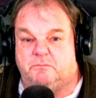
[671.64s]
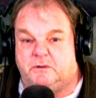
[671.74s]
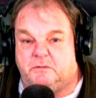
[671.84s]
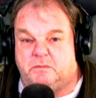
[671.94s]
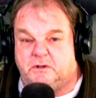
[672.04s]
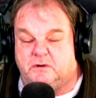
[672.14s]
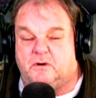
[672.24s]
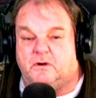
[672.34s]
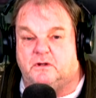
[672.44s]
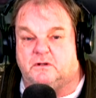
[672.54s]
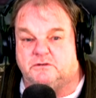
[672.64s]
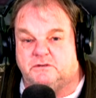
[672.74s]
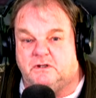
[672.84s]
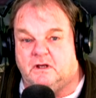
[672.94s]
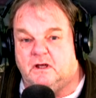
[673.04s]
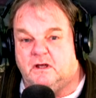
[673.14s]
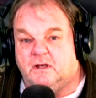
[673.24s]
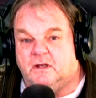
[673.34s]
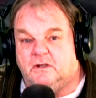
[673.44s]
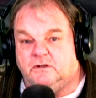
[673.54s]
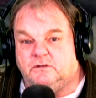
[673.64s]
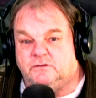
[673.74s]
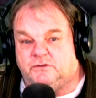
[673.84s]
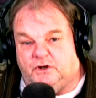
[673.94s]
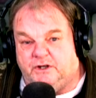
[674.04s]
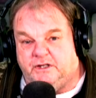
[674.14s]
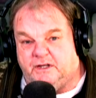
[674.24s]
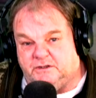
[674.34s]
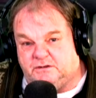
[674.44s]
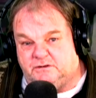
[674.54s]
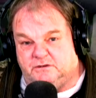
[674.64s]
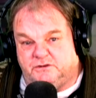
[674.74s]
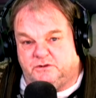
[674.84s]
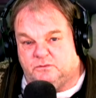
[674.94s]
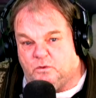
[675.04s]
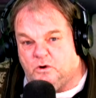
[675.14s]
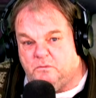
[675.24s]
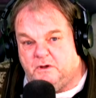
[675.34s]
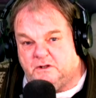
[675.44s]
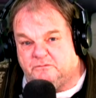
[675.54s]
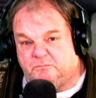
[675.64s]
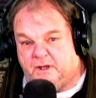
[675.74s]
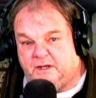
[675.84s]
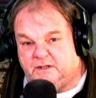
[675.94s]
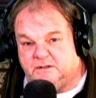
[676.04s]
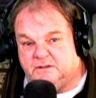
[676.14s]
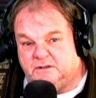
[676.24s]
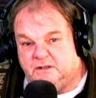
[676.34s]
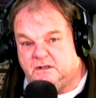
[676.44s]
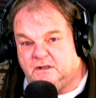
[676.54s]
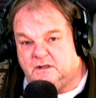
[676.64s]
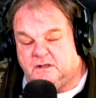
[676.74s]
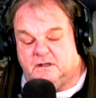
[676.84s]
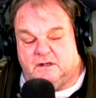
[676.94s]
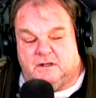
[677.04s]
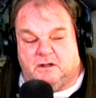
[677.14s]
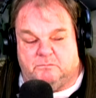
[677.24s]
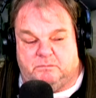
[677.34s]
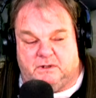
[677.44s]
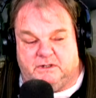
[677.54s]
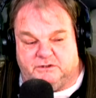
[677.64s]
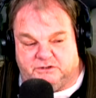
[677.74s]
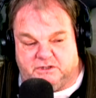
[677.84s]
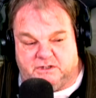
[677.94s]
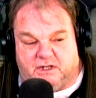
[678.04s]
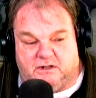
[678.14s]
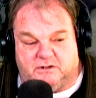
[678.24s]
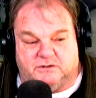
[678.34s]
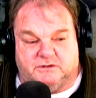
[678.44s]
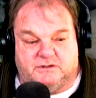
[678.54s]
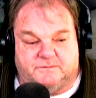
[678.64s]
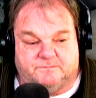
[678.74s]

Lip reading: BP oils trying to get squirm out of paying billions of dollars.